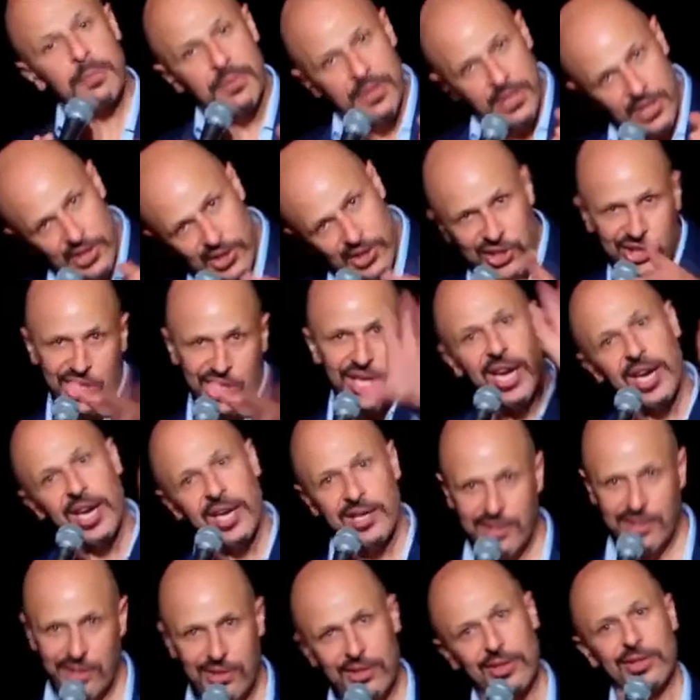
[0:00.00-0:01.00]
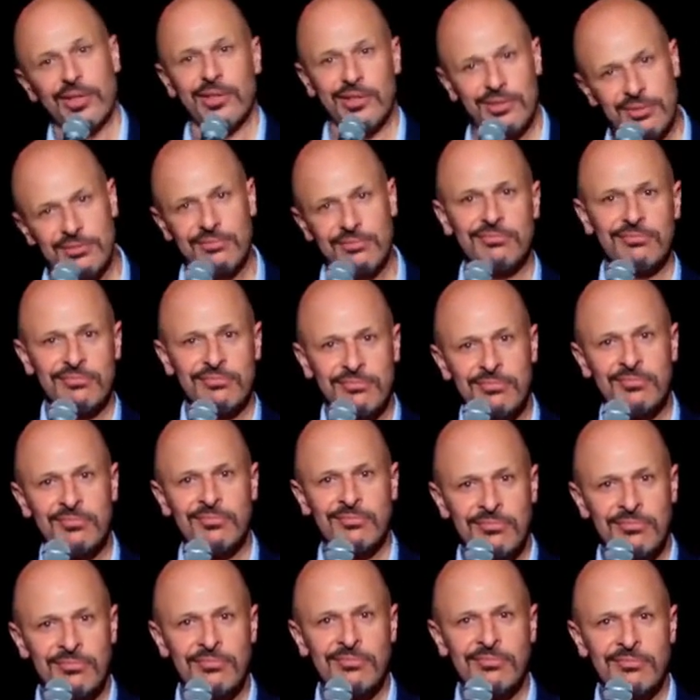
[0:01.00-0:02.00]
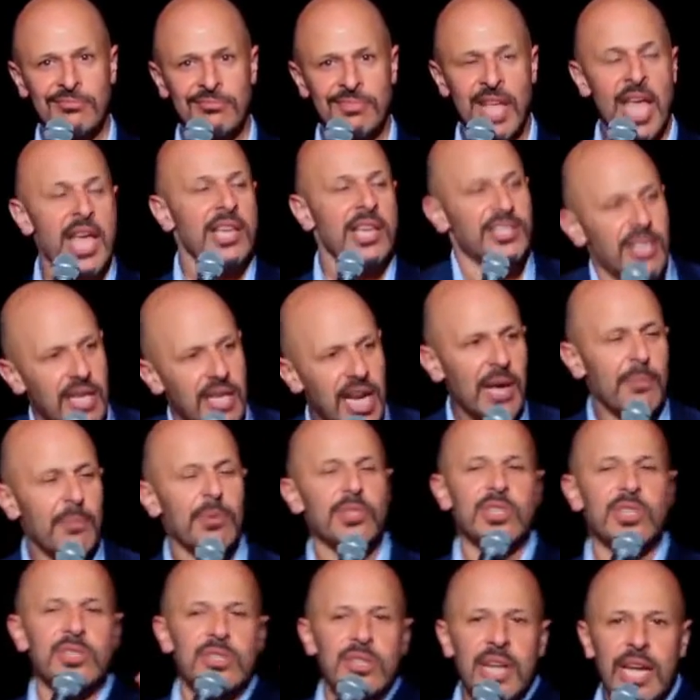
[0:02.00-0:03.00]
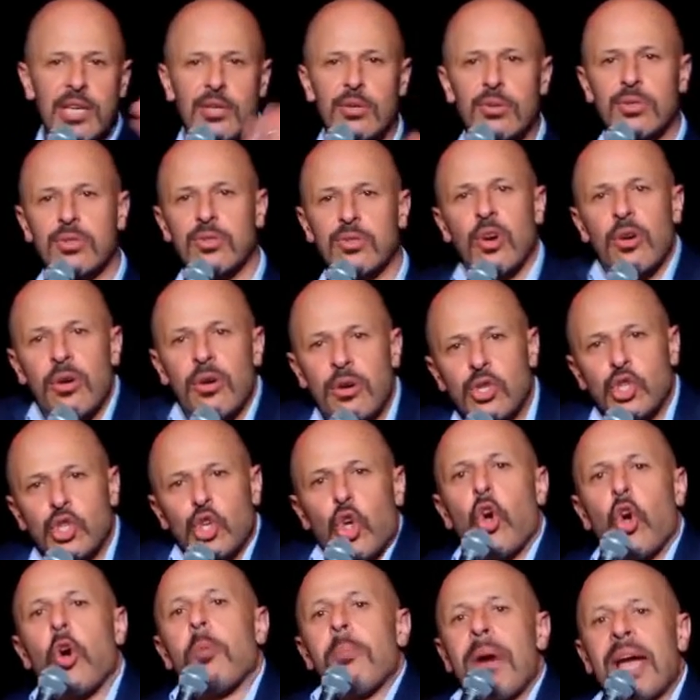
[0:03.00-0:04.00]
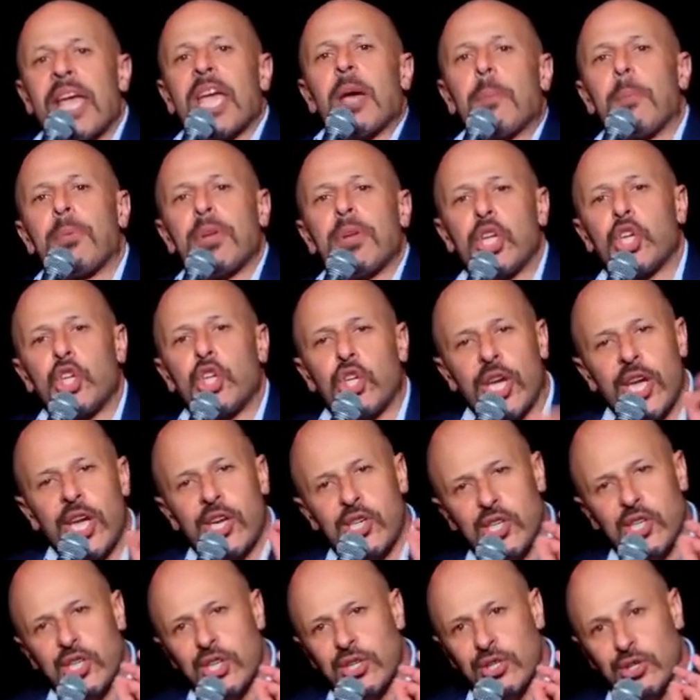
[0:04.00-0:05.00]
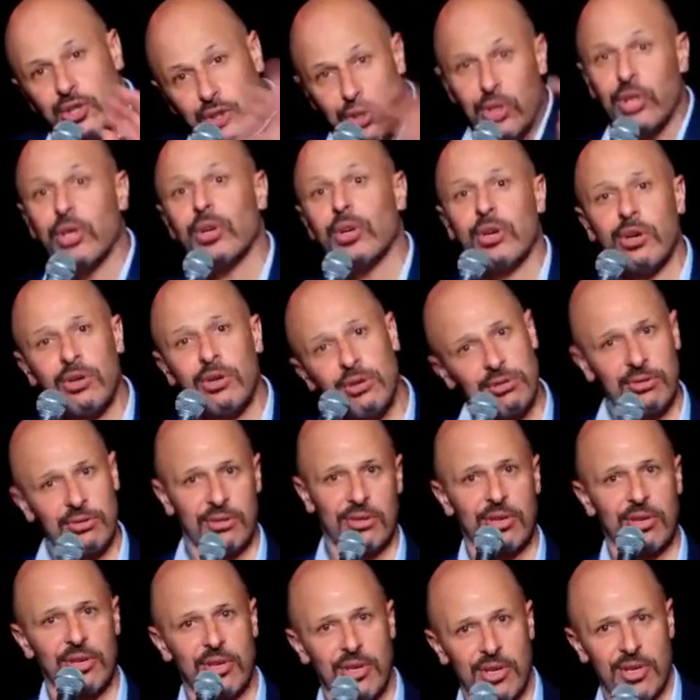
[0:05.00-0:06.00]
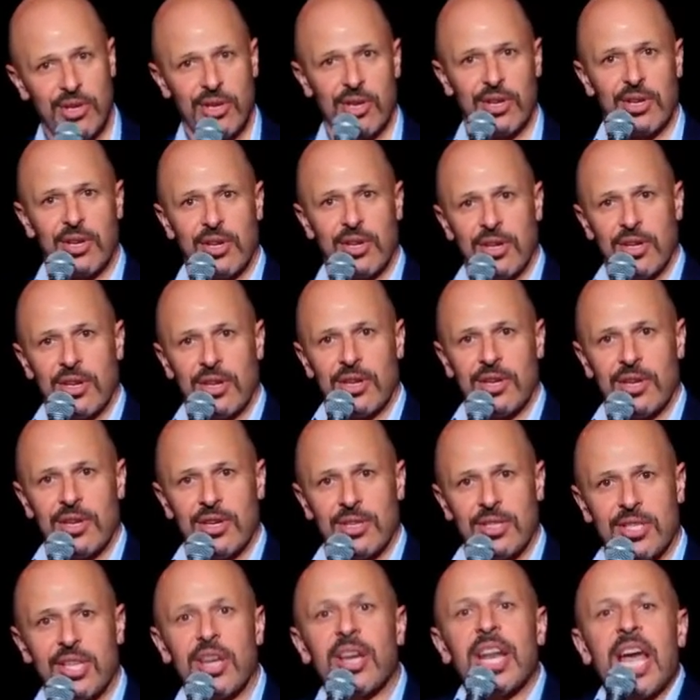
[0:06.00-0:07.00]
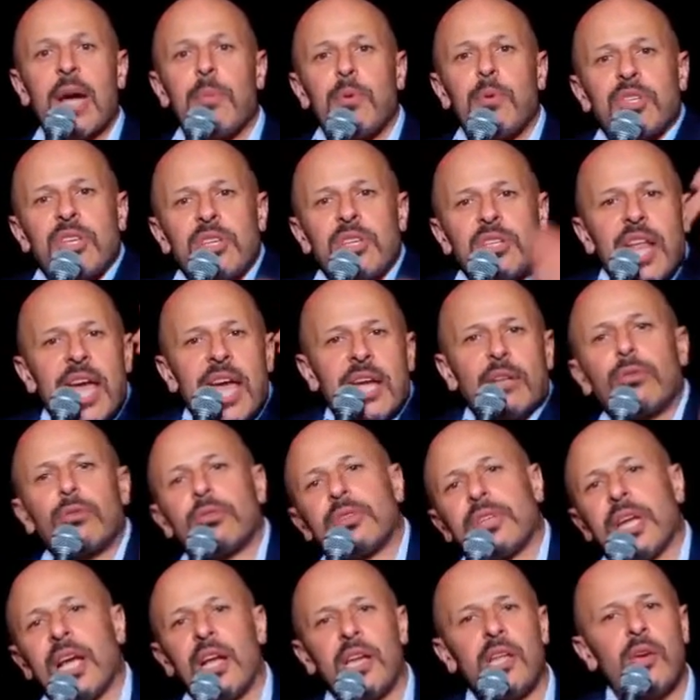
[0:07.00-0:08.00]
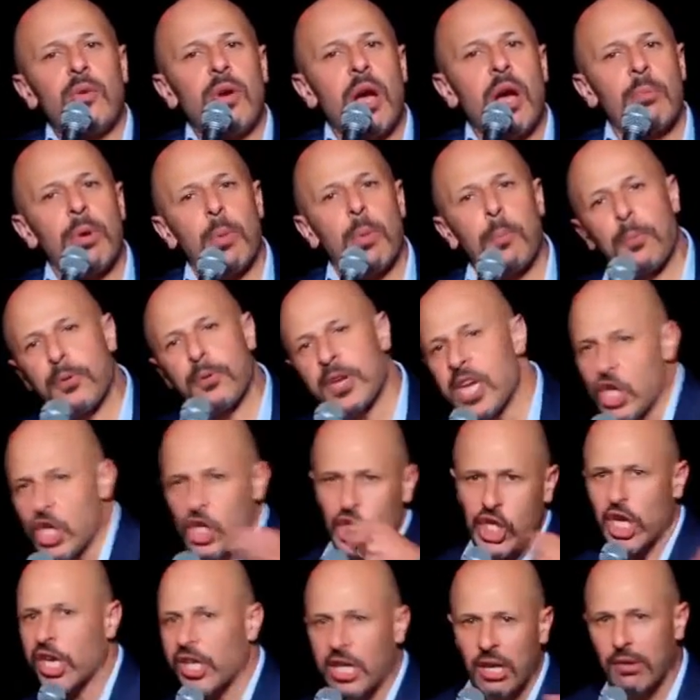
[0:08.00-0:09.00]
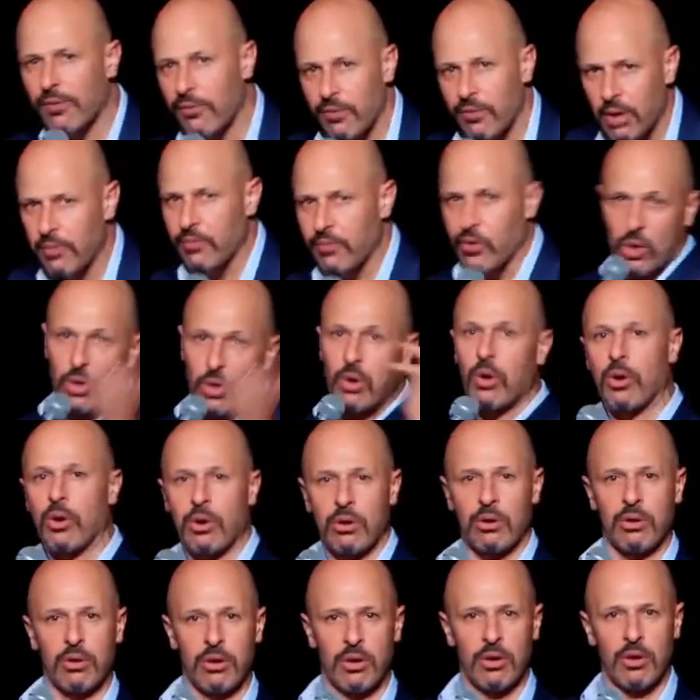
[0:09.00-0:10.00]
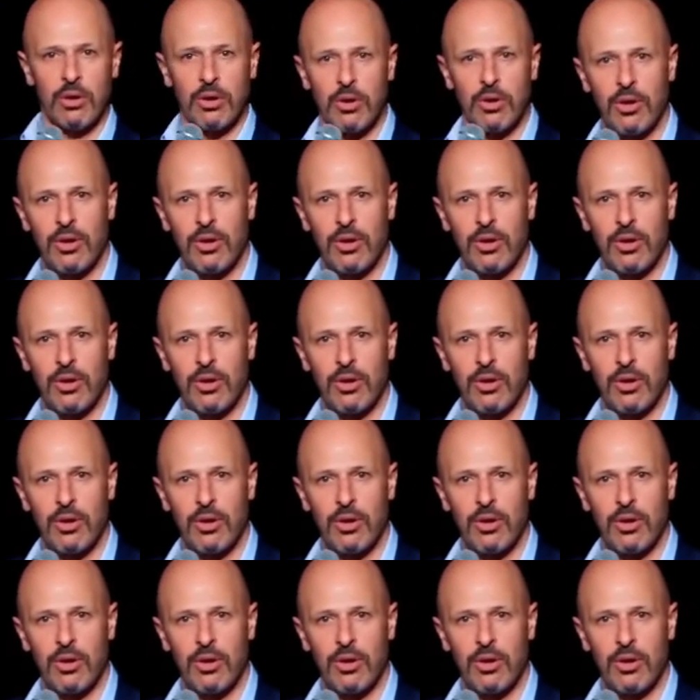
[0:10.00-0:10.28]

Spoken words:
appreciate you. Sir, I would just like to show my appreciation to you. Sir, I would just like to tell you I'm appreciative of you.